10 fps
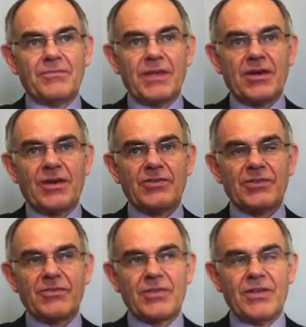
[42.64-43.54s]

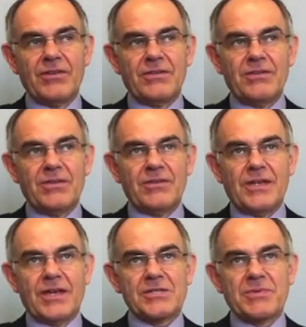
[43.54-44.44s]
because of
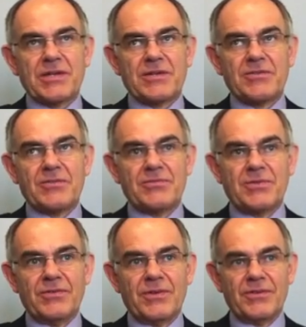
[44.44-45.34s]
the aspect of
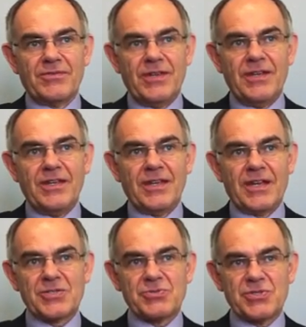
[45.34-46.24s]
eating
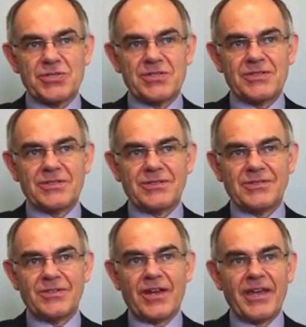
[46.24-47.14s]

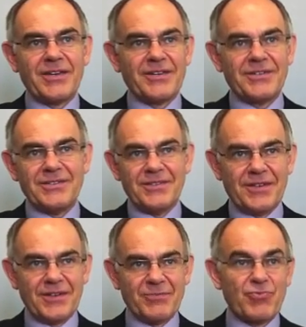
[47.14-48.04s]
estrogen-like
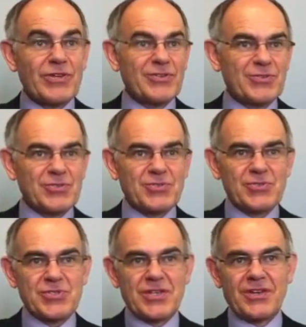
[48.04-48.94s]

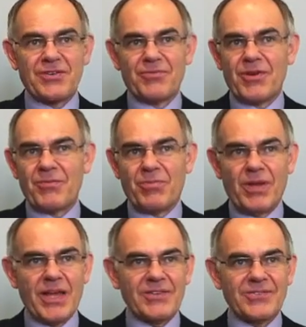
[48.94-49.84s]
precursors that are
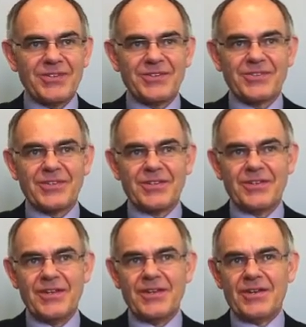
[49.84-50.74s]
in plastics and
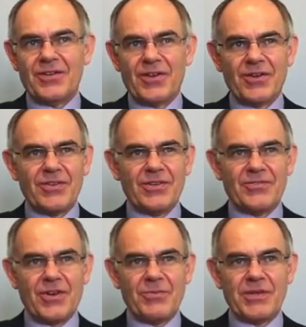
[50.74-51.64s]
a lot of the
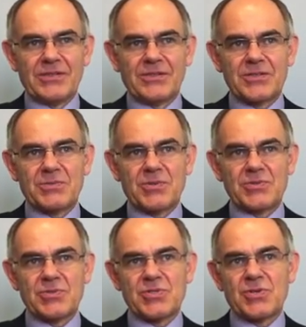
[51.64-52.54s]
environmental
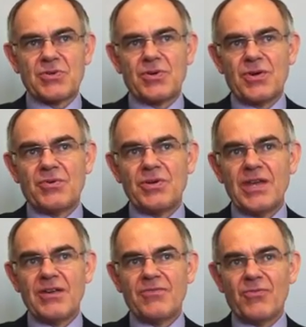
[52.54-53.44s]
exposure. So we
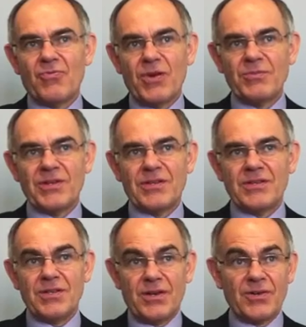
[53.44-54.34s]
have
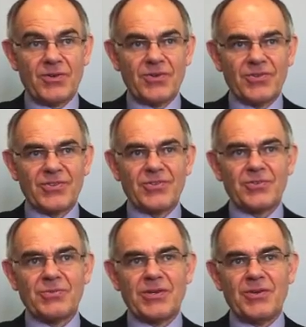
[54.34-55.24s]
women, young girls,
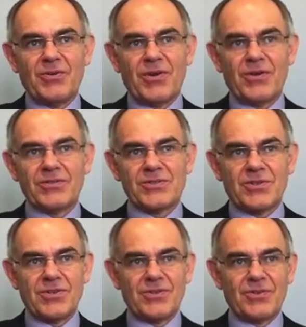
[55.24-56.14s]
who are
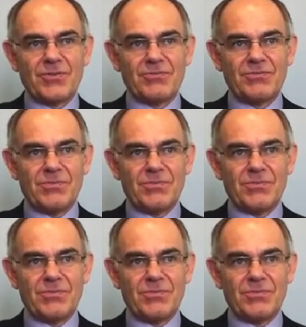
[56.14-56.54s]
starting their